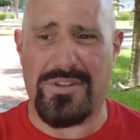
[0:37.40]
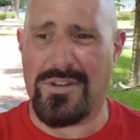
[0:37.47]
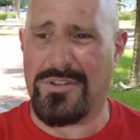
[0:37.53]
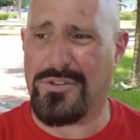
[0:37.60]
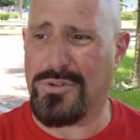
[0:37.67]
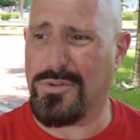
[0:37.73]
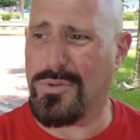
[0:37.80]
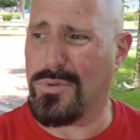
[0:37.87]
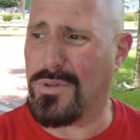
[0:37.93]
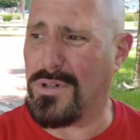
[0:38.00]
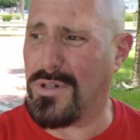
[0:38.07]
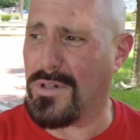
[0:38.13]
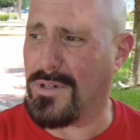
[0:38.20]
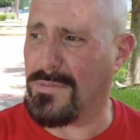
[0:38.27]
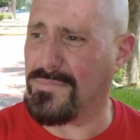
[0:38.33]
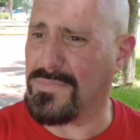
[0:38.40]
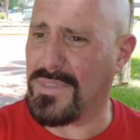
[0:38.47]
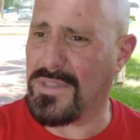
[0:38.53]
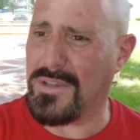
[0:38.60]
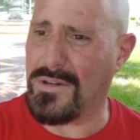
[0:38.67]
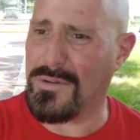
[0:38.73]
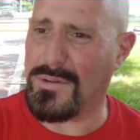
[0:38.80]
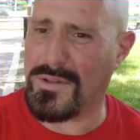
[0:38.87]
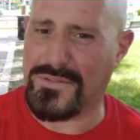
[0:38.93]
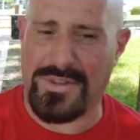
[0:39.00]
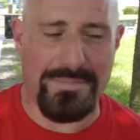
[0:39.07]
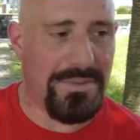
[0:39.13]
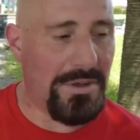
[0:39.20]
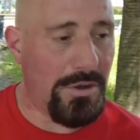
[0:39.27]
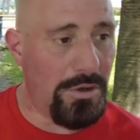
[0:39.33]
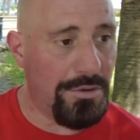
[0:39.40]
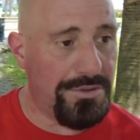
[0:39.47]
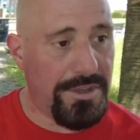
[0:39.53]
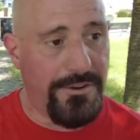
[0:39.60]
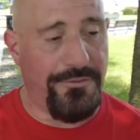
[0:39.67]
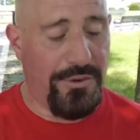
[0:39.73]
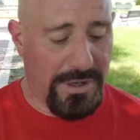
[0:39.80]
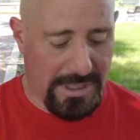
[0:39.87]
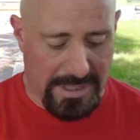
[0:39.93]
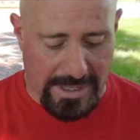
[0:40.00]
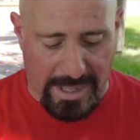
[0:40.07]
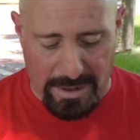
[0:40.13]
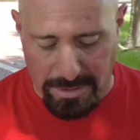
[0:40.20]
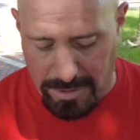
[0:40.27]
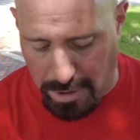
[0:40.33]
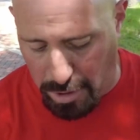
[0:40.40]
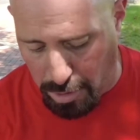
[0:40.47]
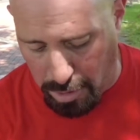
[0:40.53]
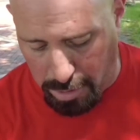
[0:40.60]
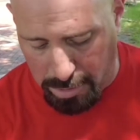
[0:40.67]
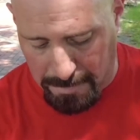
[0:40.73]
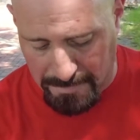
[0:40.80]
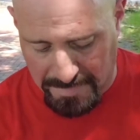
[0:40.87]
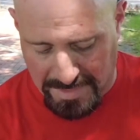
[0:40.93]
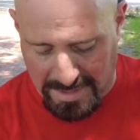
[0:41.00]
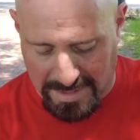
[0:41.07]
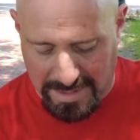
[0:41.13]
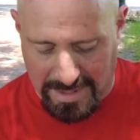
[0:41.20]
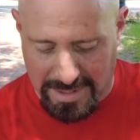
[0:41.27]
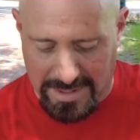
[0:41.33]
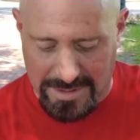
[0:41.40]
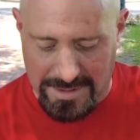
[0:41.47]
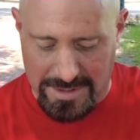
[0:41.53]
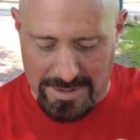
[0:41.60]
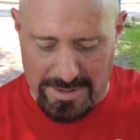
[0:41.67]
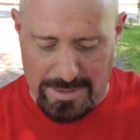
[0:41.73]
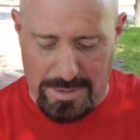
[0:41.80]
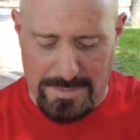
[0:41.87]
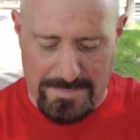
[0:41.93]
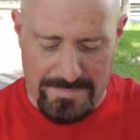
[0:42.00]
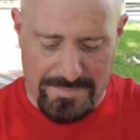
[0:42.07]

gonna do, uh, you know, something a little different, get out of the car, and uh,